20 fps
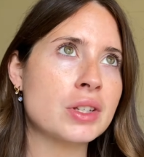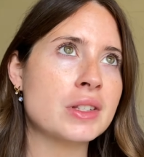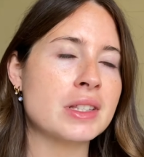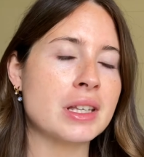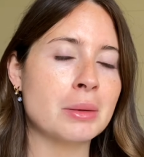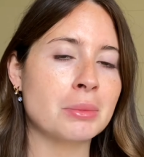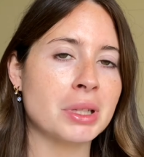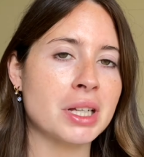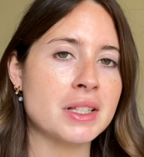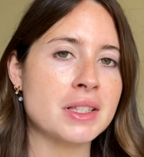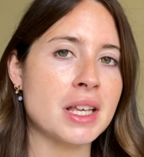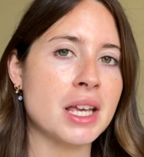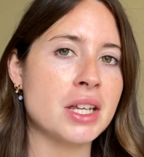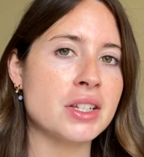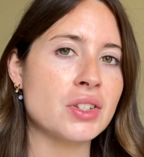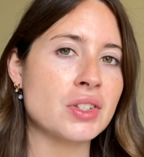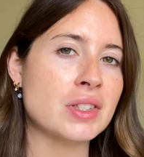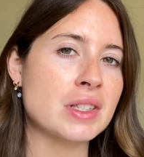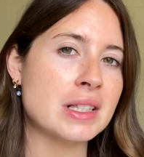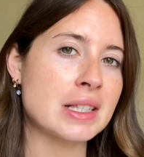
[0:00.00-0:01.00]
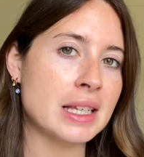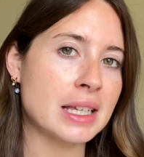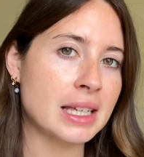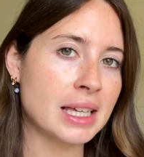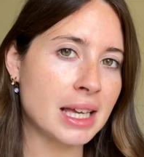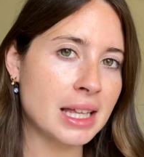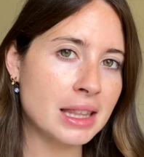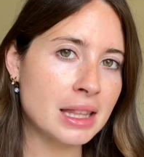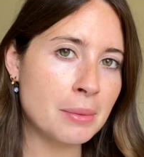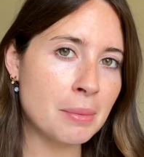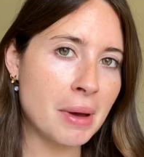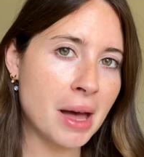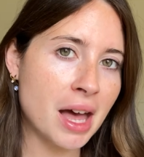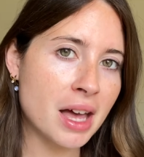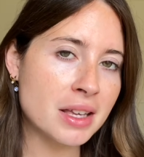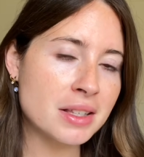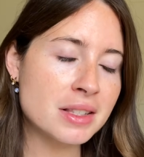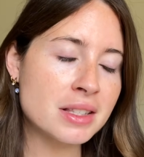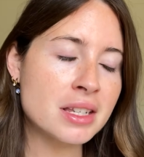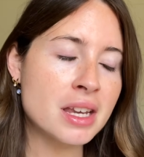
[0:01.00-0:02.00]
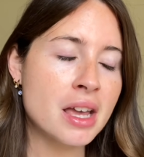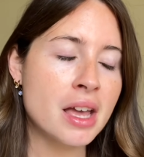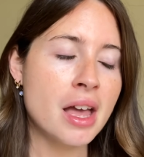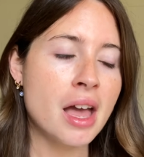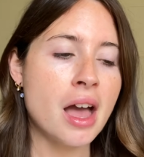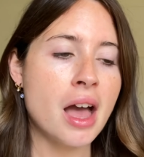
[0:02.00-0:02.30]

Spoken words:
seamless. It doesn't sink in the best.